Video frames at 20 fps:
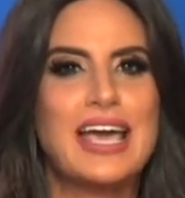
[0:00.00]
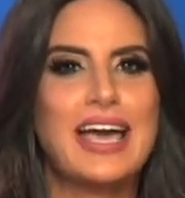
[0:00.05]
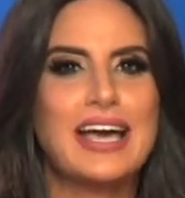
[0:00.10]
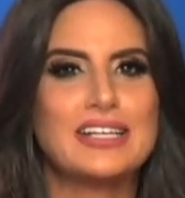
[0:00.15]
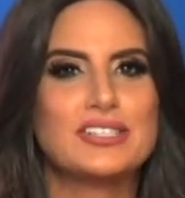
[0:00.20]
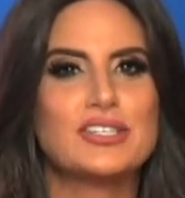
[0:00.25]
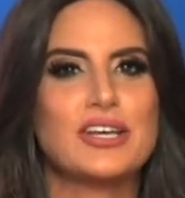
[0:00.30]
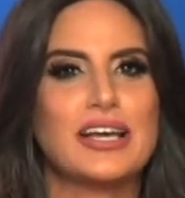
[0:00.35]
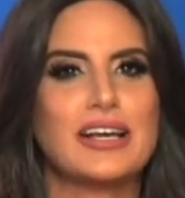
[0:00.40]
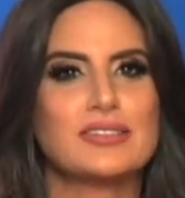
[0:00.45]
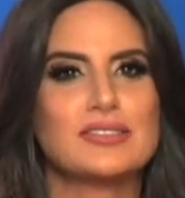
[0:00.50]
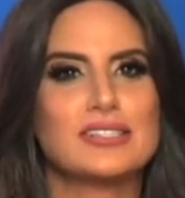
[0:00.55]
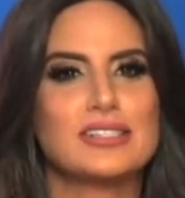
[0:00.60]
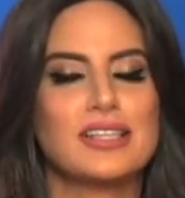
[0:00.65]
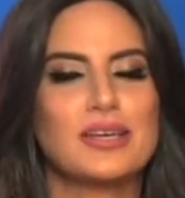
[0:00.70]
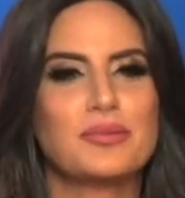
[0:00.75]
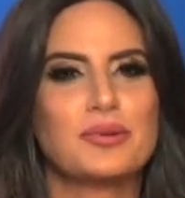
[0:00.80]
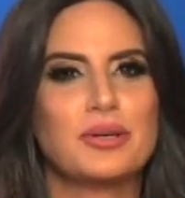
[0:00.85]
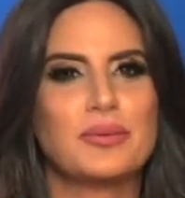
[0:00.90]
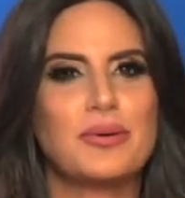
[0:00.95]
and check out
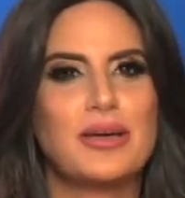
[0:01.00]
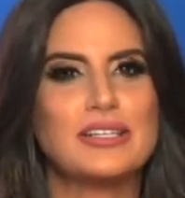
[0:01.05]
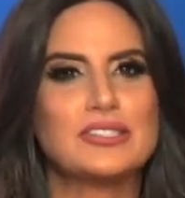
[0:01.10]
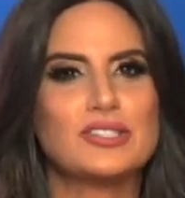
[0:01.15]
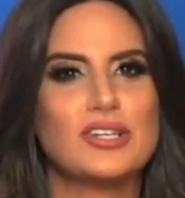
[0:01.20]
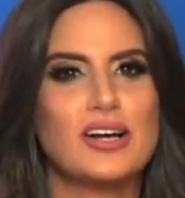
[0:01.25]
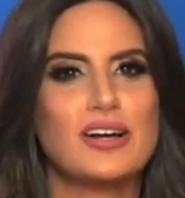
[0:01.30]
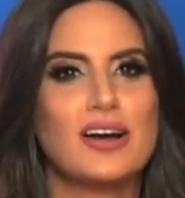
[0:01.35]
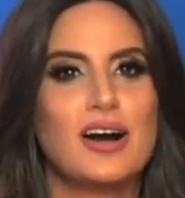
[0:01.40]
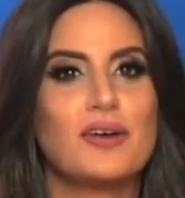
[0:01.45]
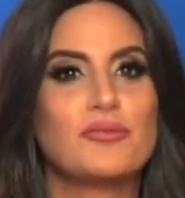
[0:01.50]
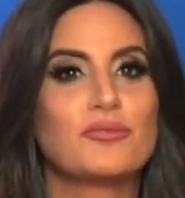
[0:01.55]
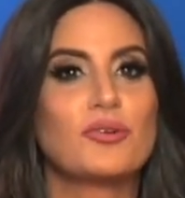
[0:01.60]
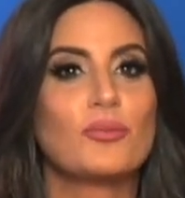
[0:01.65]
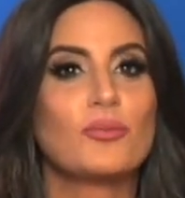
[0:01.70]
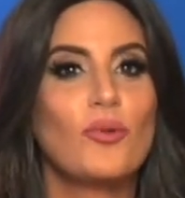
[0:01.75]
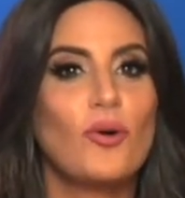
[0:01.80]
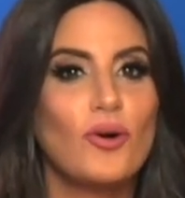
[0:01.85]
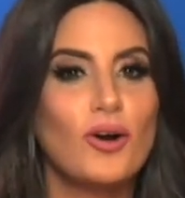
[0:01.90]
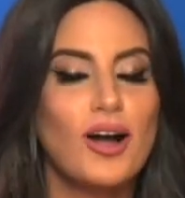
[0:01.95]
CelebrityPage.com for
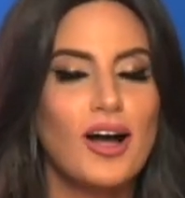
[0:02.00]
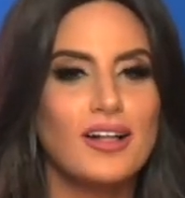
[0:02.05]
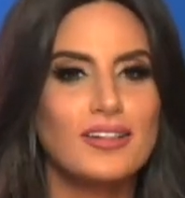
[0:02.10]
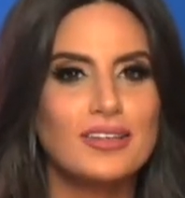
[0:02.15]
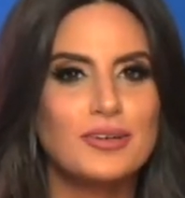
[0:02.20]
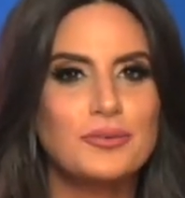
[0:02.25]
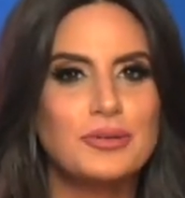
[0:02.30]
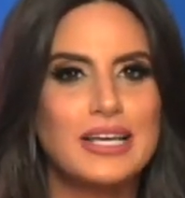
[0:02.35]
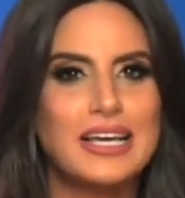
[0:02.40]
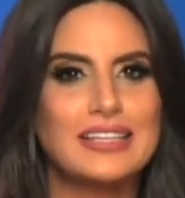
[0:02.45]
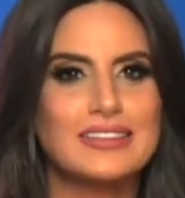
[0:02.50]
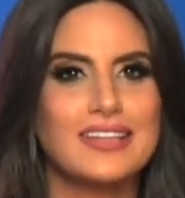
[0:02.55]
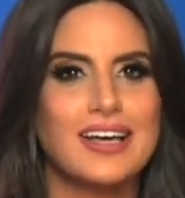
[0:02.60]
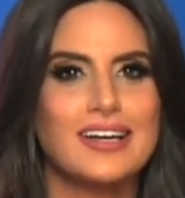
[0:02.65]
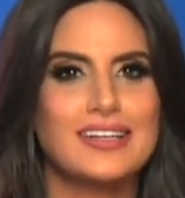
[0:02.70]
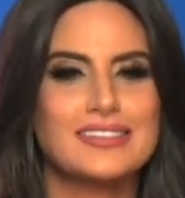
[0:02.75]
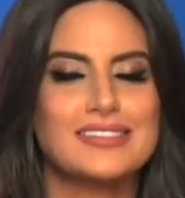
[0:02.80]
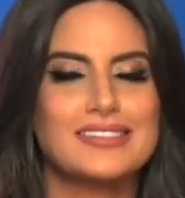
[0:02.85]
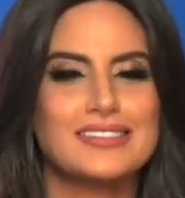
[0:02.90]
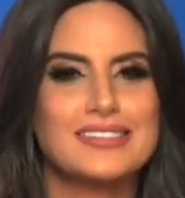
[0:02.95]
more Hollywood
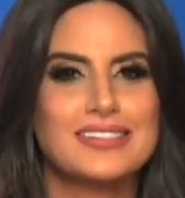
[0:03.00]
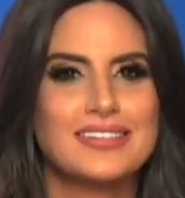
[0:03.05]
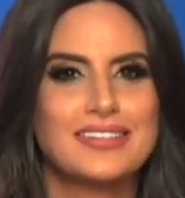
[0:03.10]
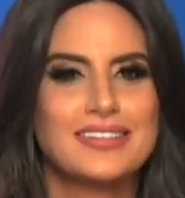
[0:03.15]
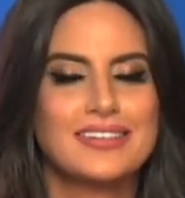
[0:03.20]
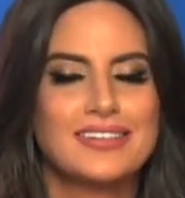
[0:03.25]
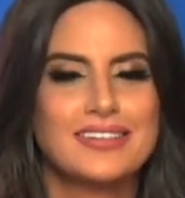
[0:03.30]
headlines.